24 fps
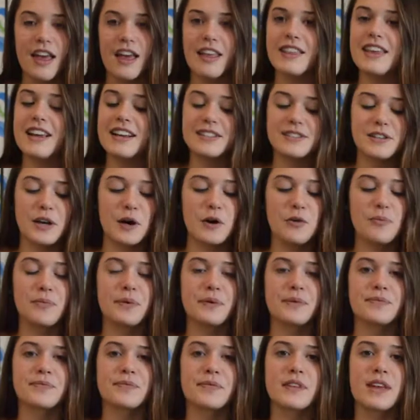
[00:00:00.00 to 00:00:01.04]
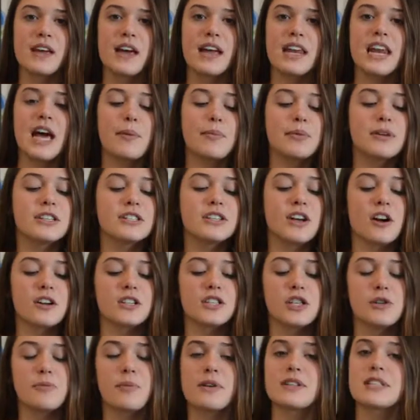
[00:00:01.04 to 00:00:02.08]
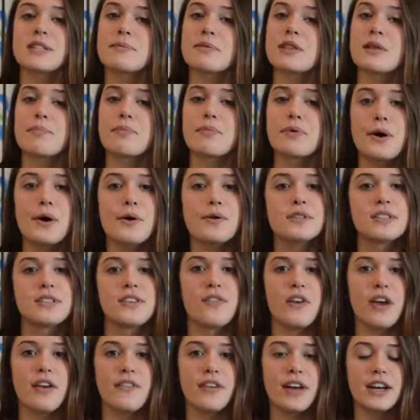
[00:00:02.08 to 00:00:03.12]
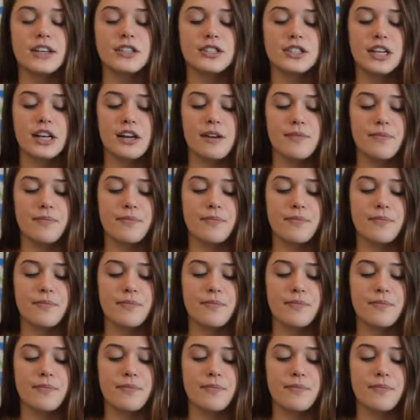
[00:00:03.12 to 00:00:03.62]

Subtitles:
Thanks, Hope. Now I'm going to talk to you about some of the pros of wave energy.